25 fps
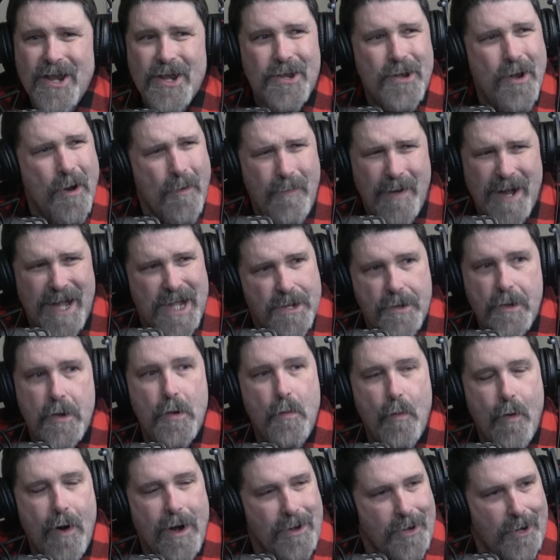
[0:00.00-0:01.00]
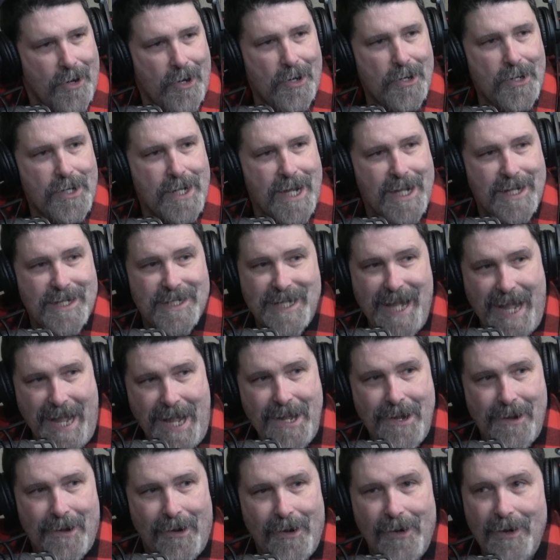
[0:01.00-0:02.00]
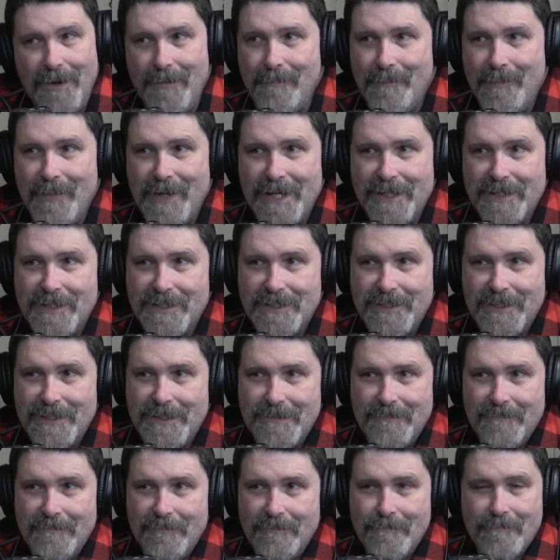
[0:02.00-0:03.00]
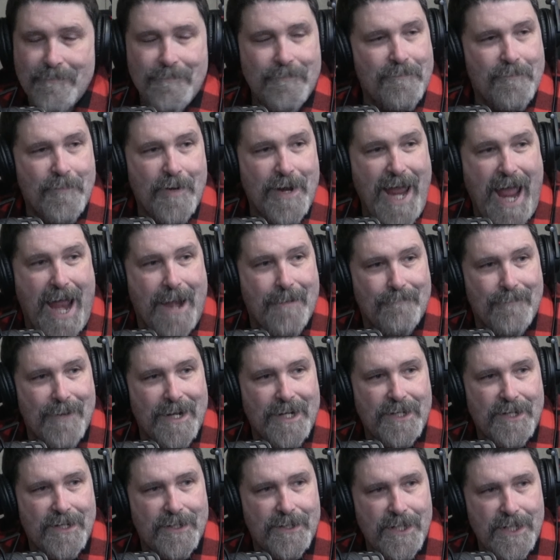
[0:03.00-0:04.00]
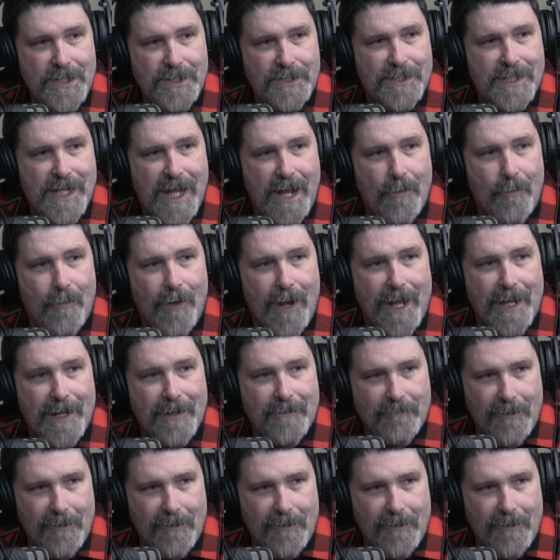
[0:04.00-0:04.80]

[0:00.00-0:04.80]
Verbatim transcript: nobody knew what hurt and didn't hurt because we hadn't been conditioned that way,